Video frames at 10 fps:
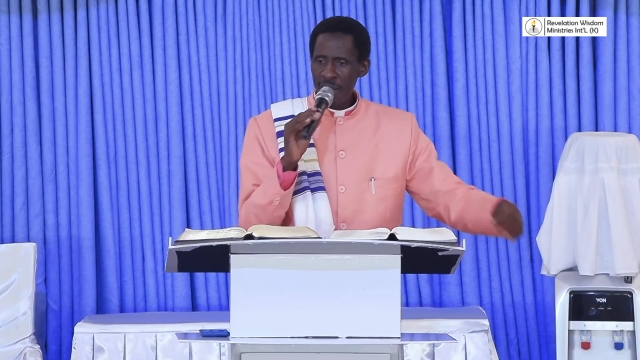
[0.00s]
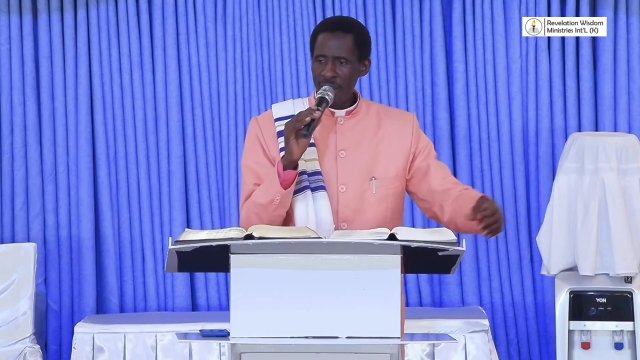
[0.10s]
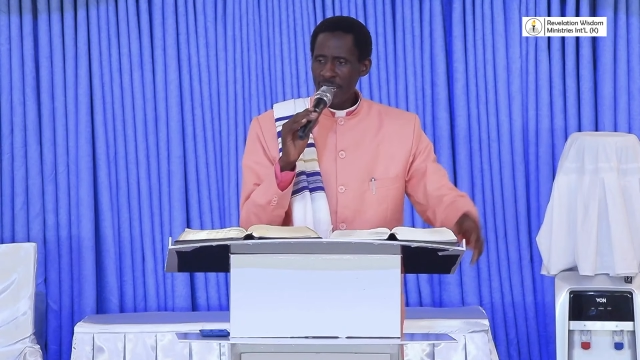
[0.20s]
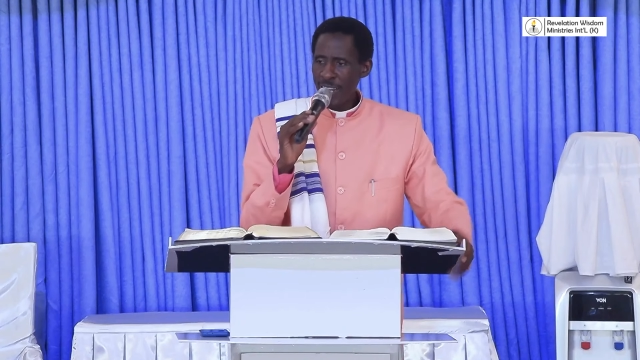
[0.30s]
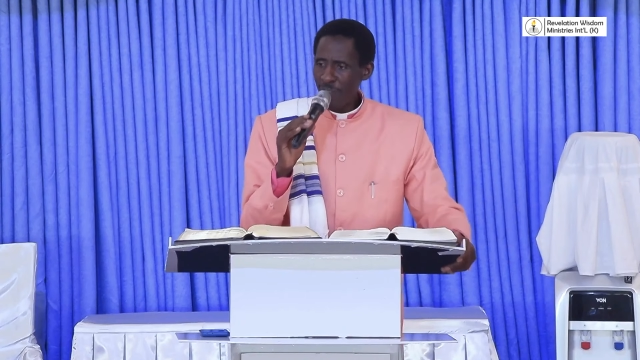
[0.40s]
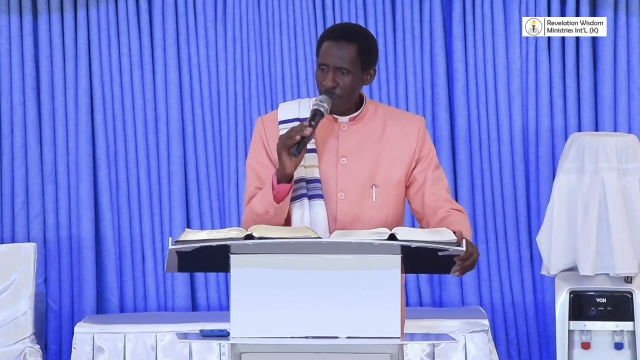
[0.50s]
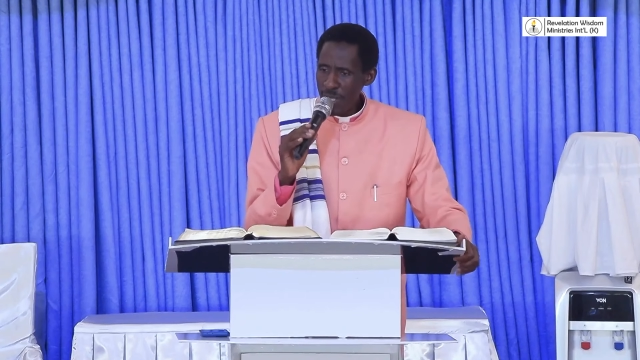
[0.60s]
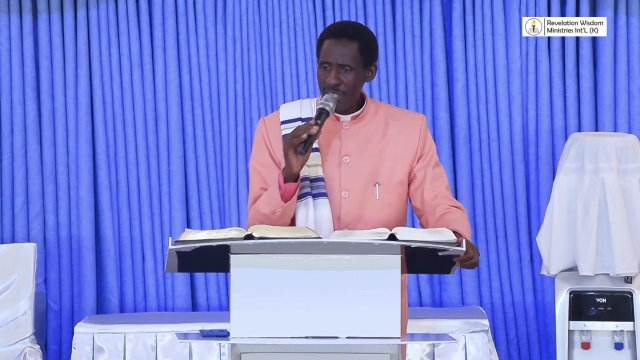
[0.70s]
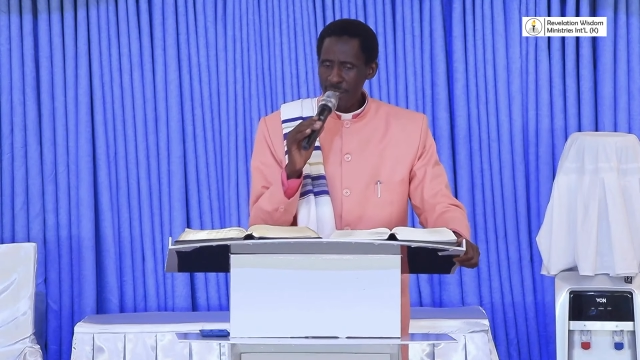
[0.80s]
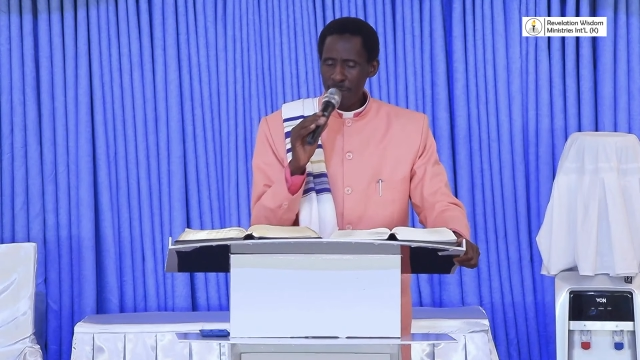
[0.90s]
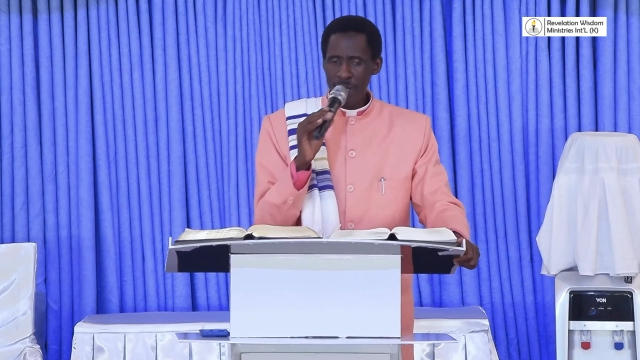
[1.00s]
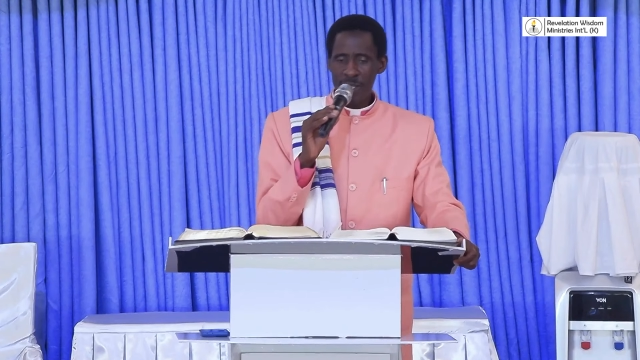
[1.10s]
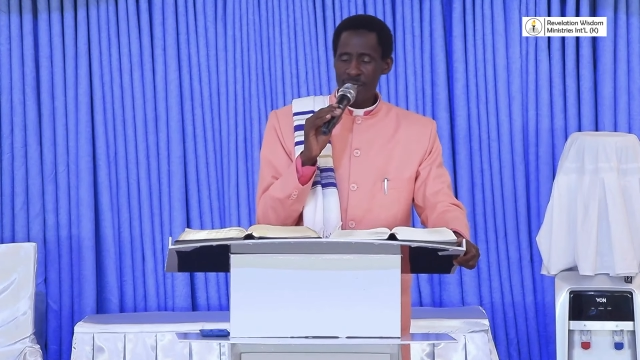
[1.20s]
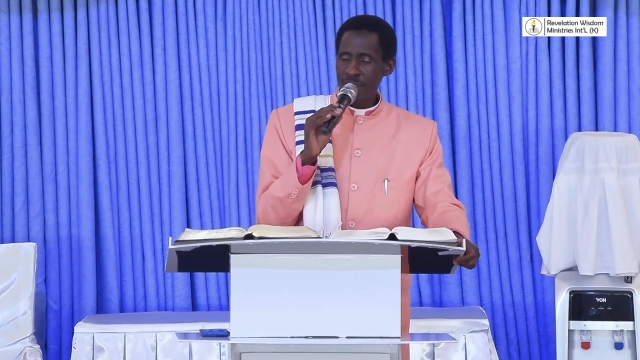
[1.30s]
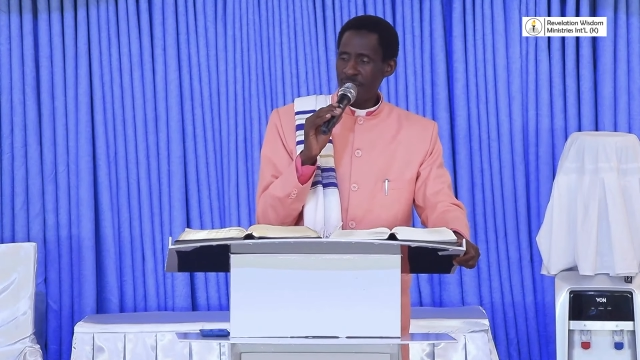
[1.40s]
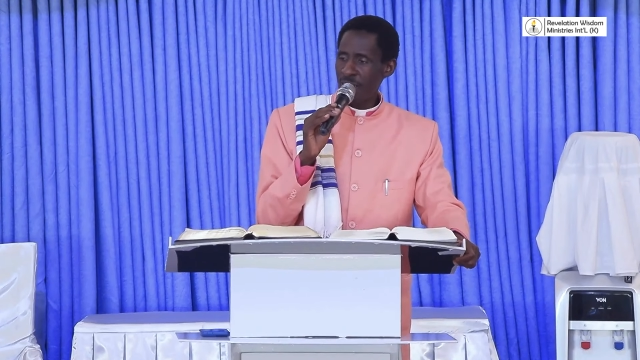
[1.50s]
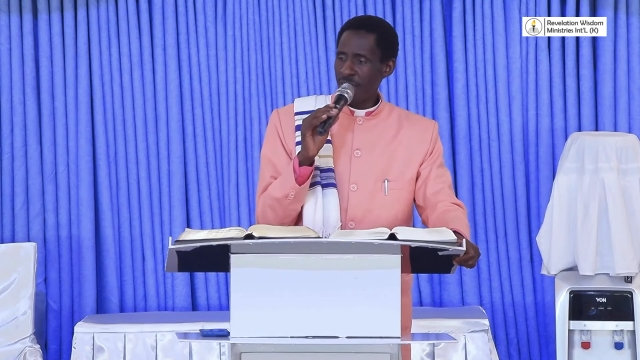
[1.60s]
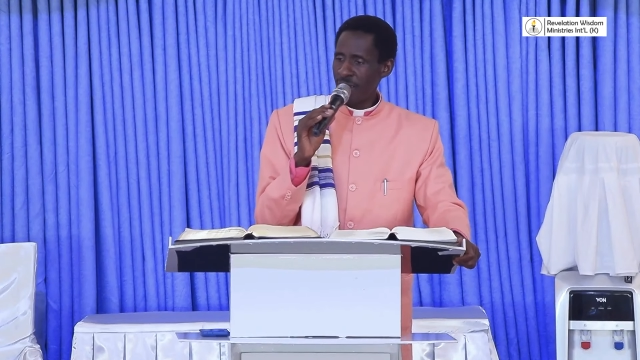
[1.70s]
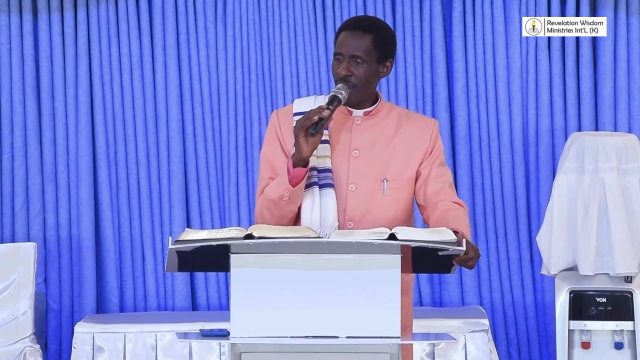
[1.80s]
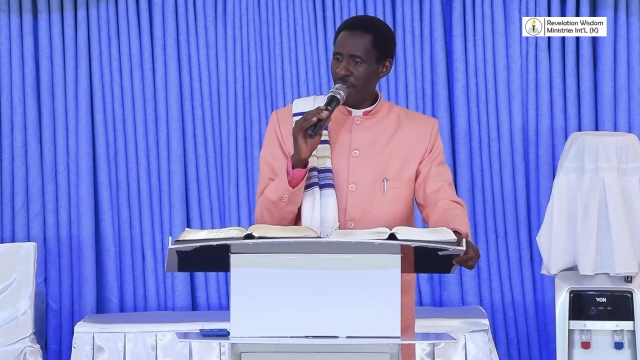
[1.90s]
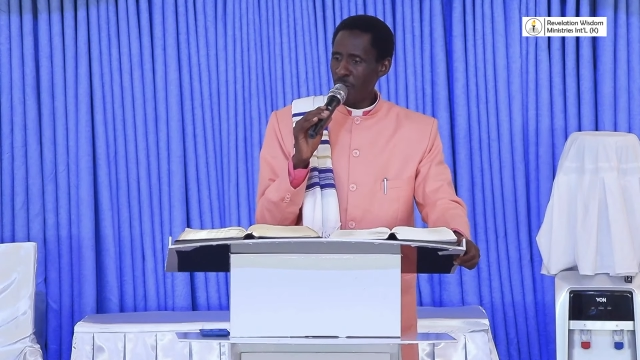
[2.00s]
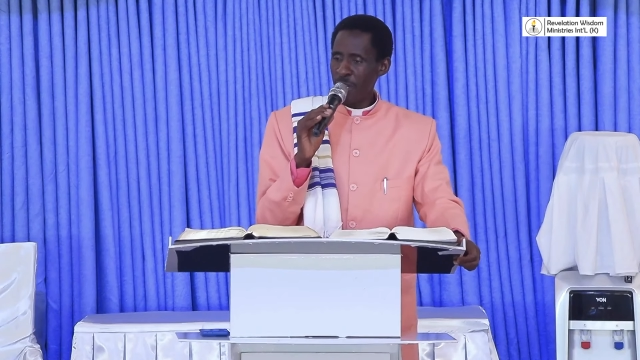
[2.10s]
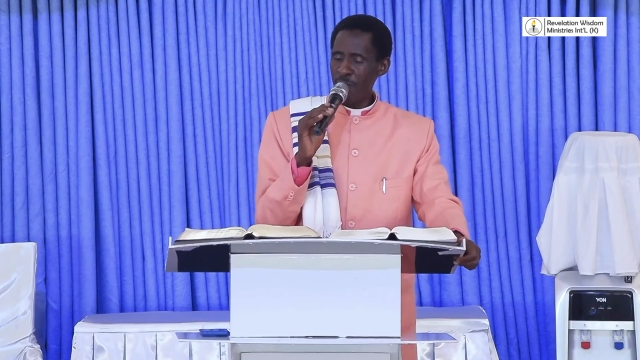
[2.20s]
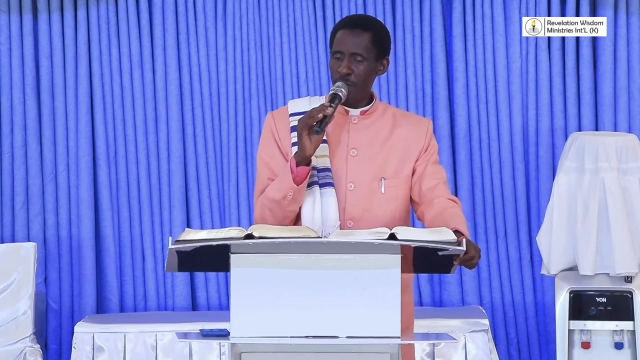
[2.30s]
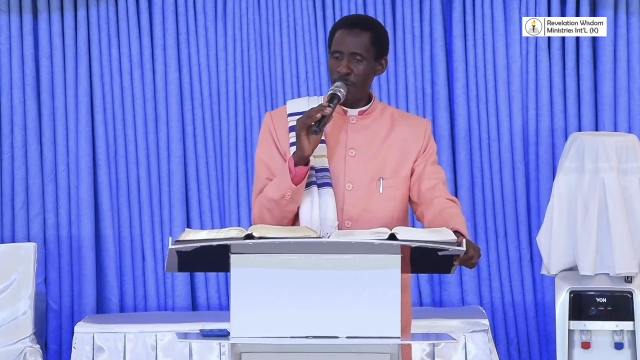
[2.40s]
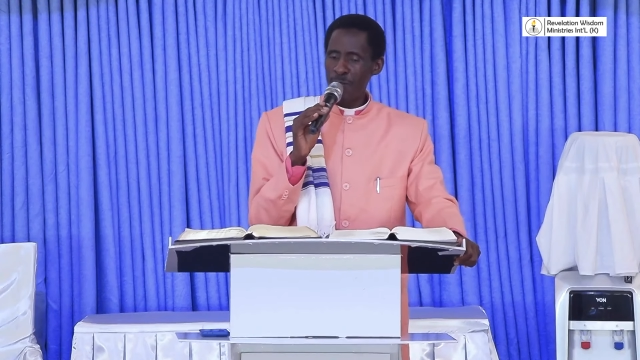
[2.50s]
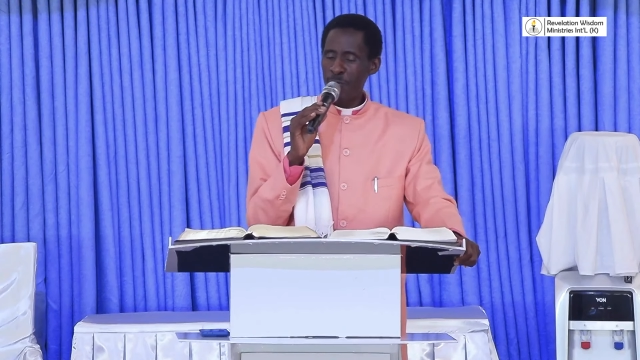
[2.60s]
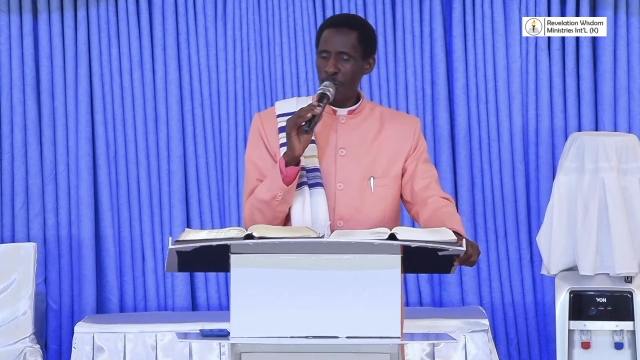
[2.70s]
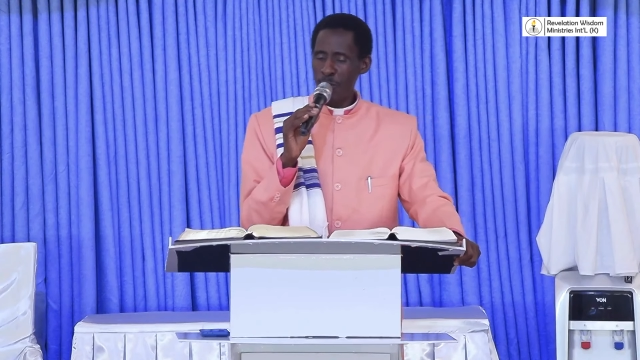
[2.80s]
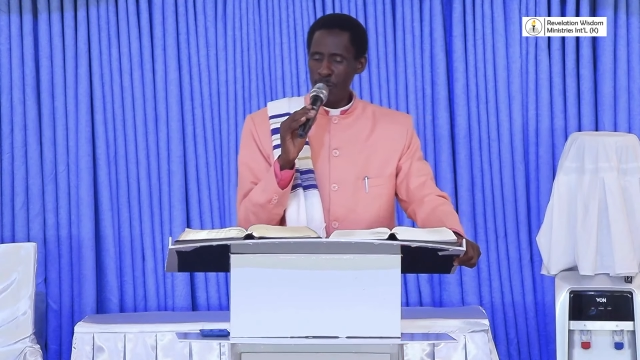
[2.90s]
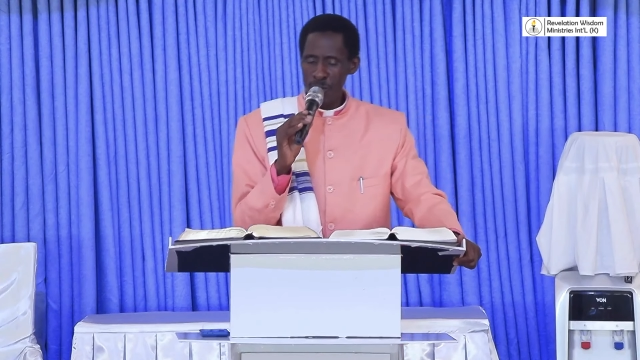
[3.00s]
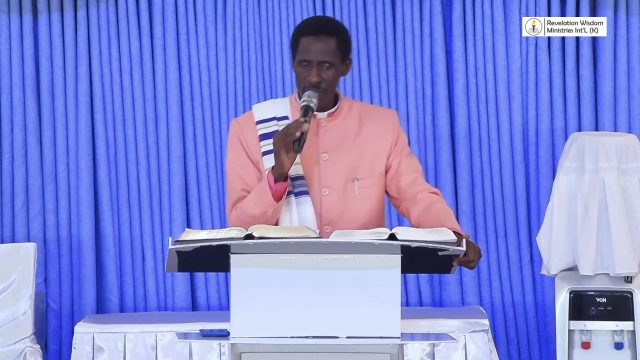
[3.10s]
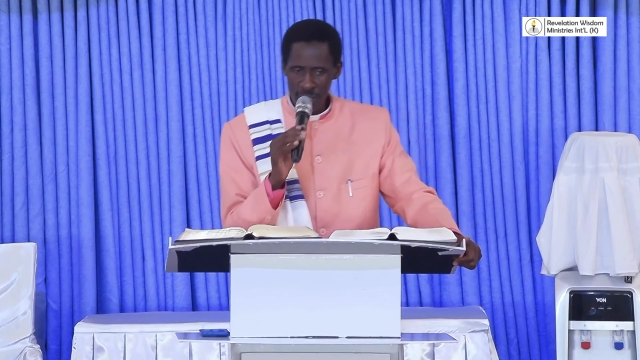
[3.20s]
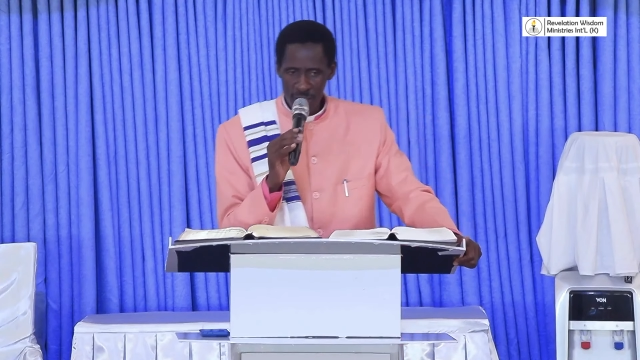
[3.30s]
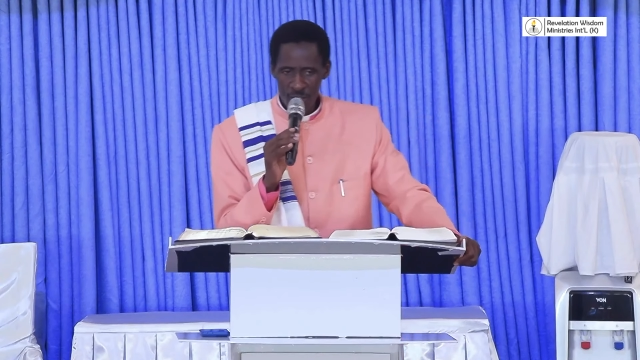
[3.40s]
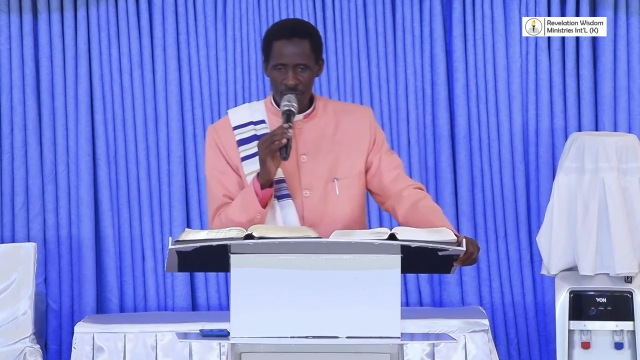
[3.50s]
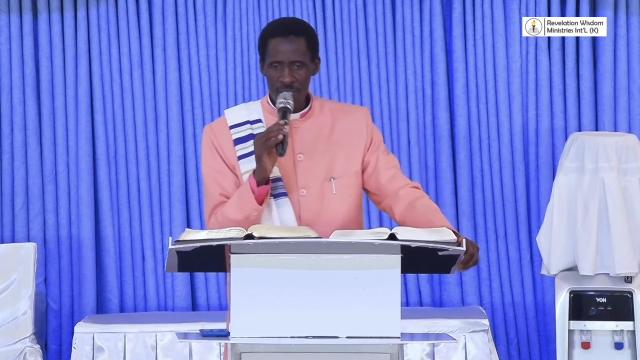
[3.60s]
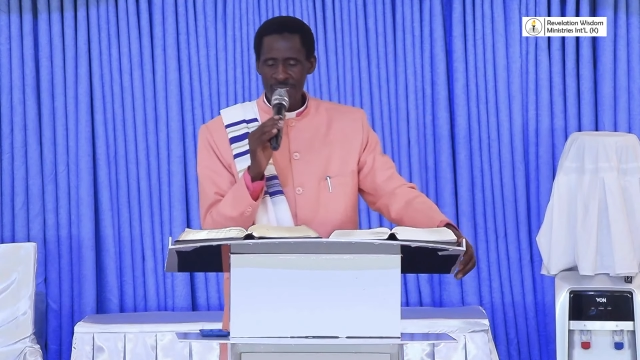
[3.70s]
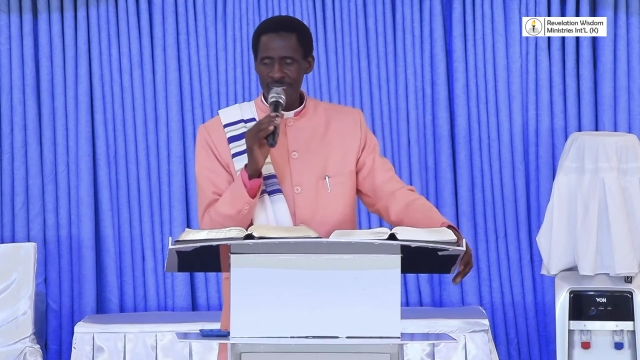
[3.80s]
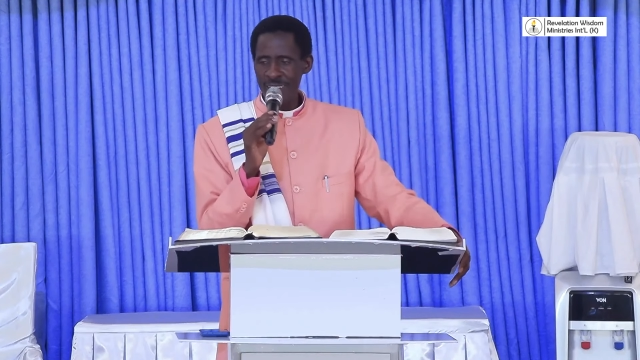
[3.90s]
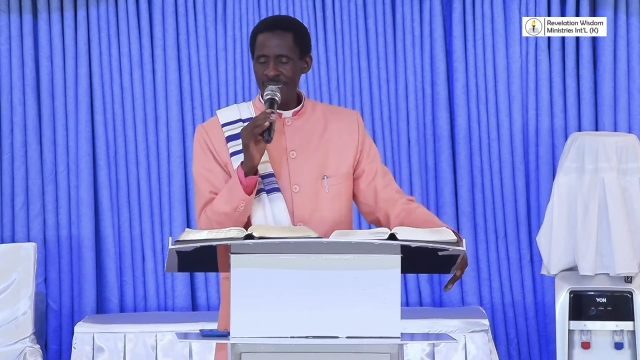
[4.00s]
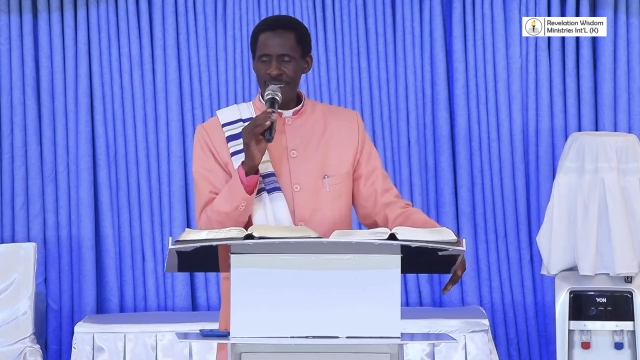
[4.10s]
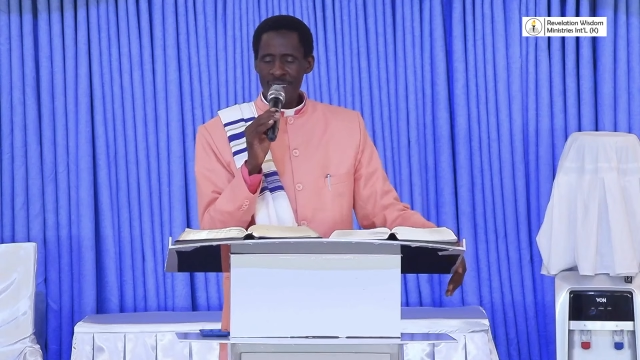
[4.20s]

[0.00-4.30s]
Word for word: government in place and try to give portfolios, AG,